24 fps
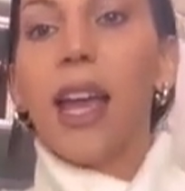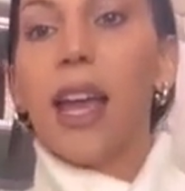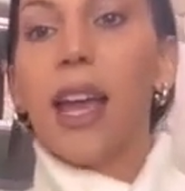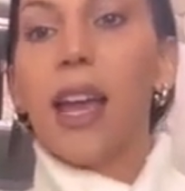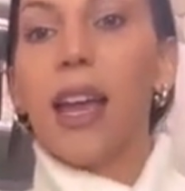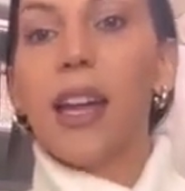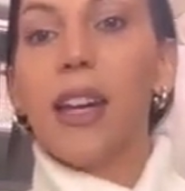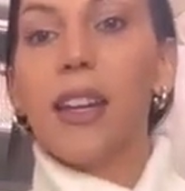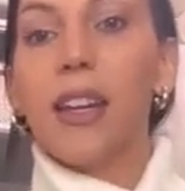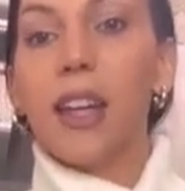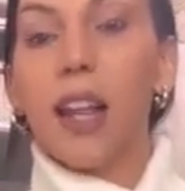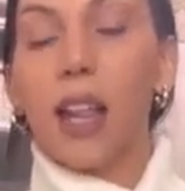
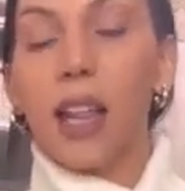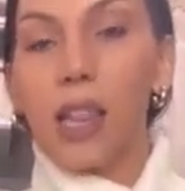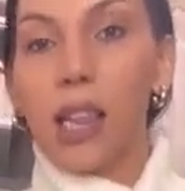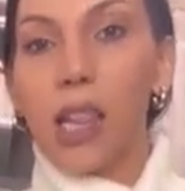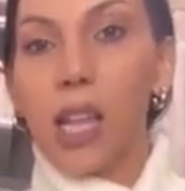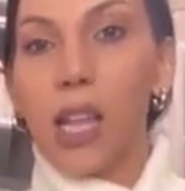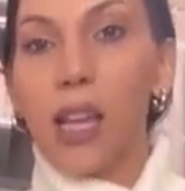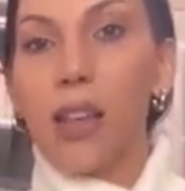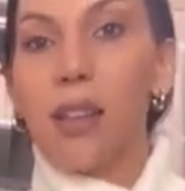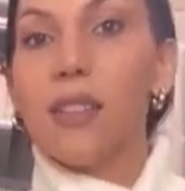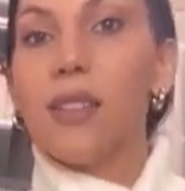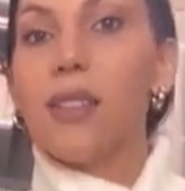and
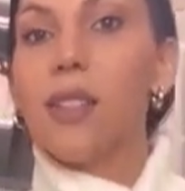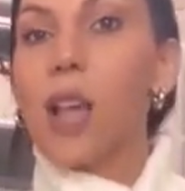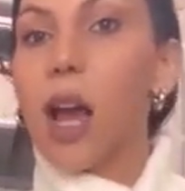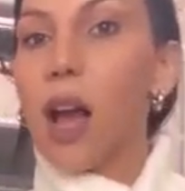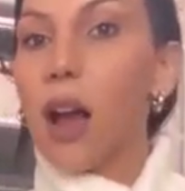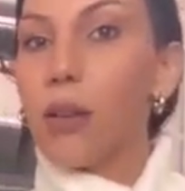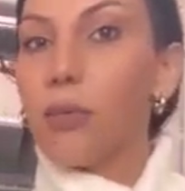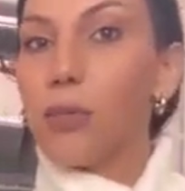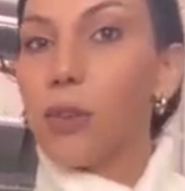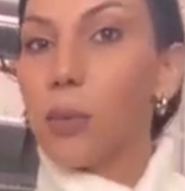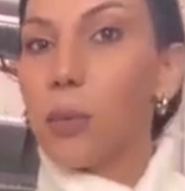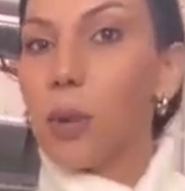these
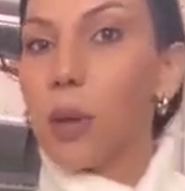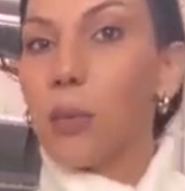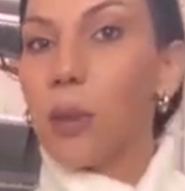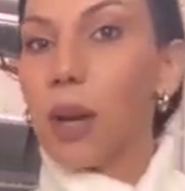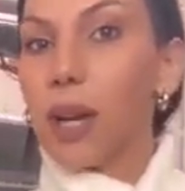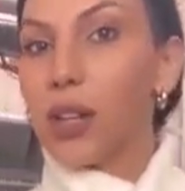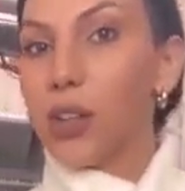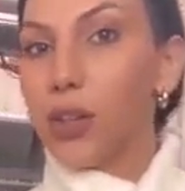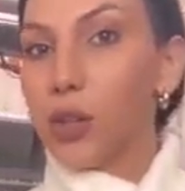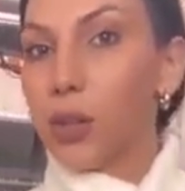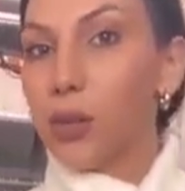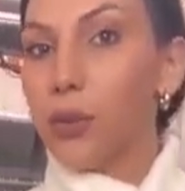have to be
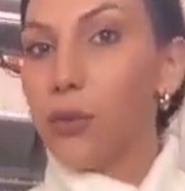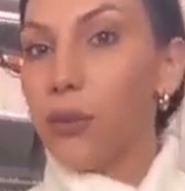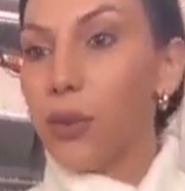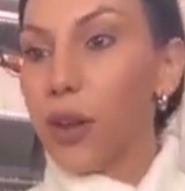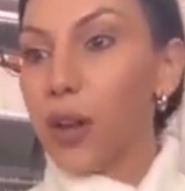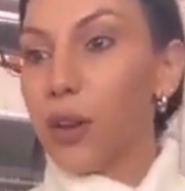my two